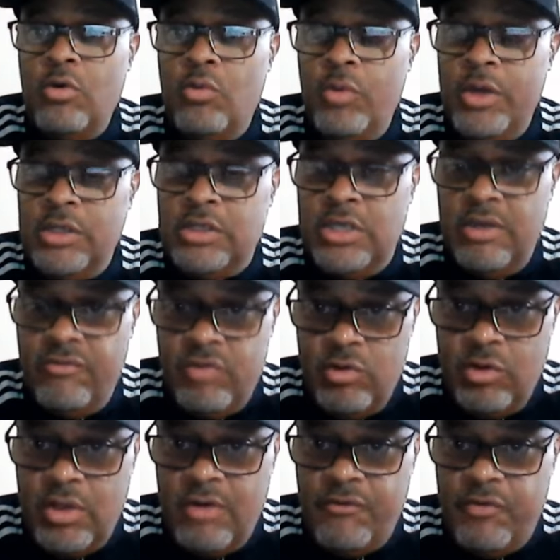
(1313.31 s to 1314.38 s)
We're giving you
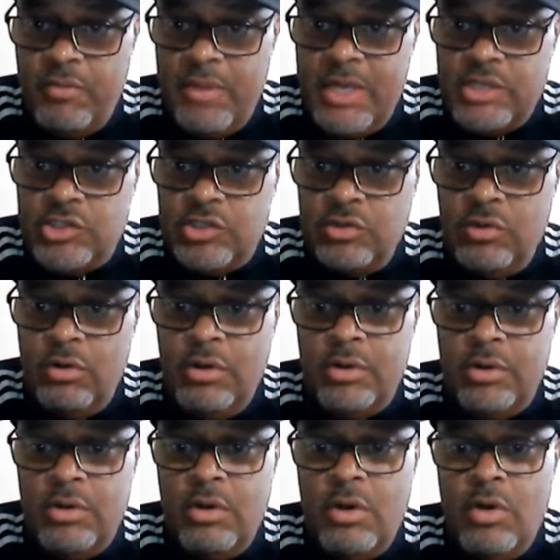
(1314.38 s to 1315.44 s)
the information
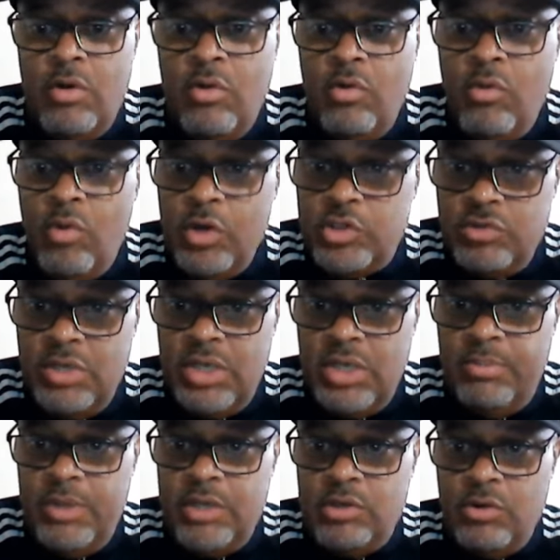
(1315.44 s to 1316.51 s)
on what you need
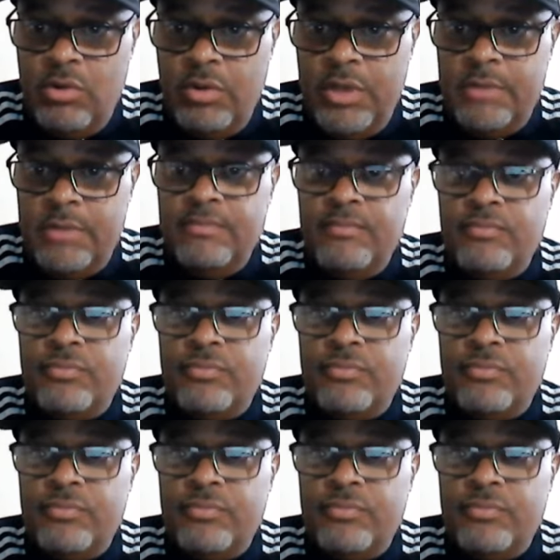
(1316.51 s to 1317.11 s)
to be doing